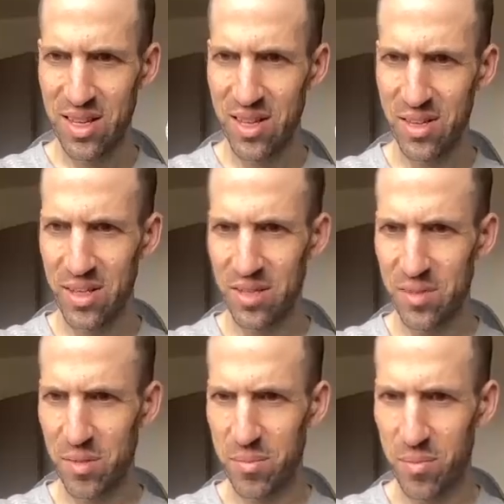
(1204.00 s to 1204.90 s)
That is
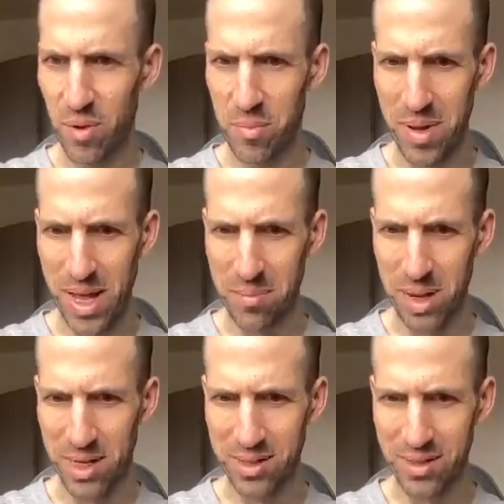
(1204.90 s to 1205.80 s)
from more Mad
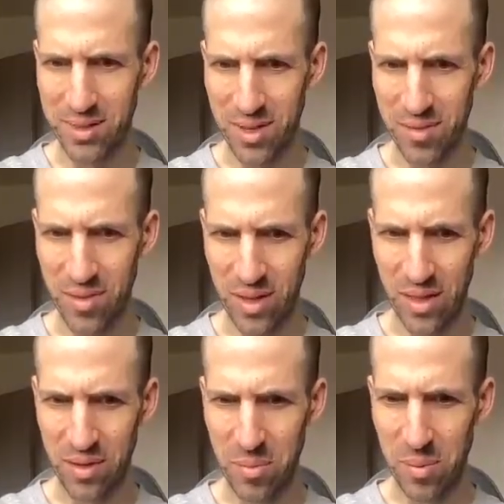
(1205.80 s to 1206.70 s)
magazine stuff.
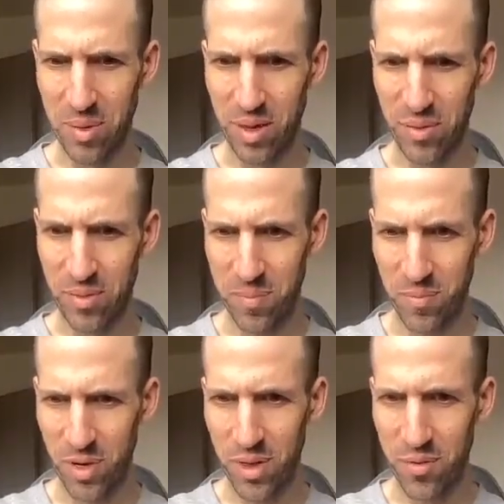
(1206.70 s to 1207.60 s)
This may be like from
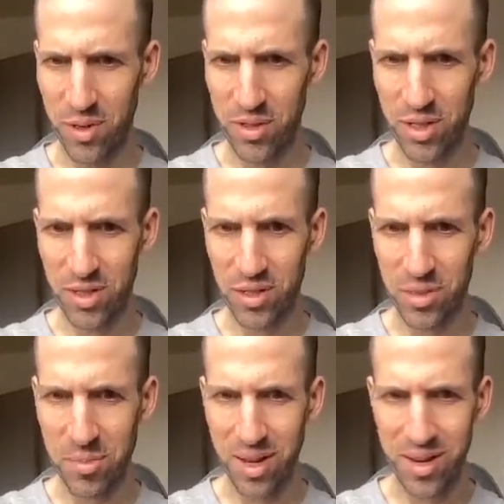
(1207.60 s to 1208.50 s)
one of the first issues of
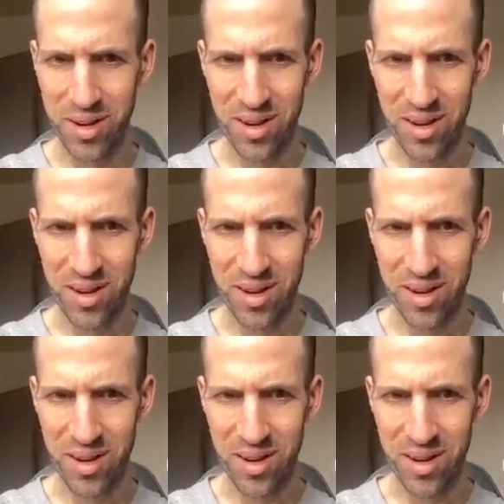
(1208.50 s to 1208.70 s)
Mad.